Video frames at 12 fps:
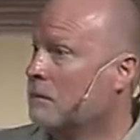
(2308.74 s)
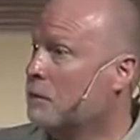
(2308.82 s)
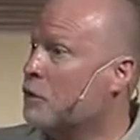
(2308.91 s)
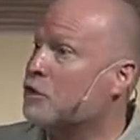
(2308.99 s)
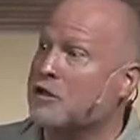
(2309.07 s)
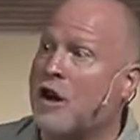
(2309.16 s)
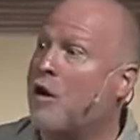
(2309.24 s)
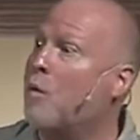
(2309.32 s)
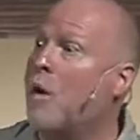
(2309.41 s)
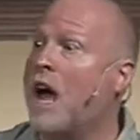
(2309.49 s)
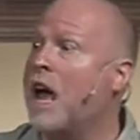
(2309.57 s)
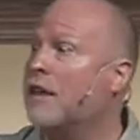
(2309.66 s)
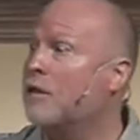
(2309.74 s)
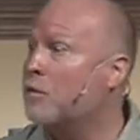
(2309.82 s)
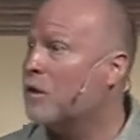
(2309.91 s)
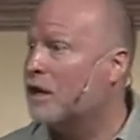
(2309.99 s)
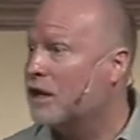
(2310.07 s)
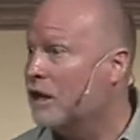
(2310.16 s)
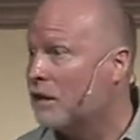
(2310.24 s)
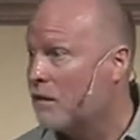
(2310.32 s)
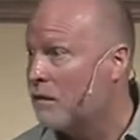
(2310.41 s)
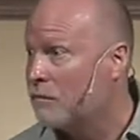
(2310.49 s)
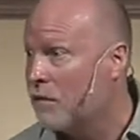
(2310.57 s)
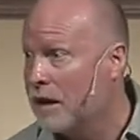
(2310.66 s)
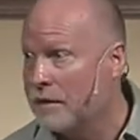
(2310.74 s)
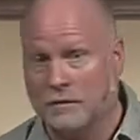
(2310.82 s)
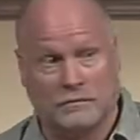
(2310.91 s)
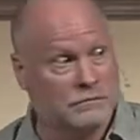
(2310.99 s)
There's no way that we're going to kill our own brother.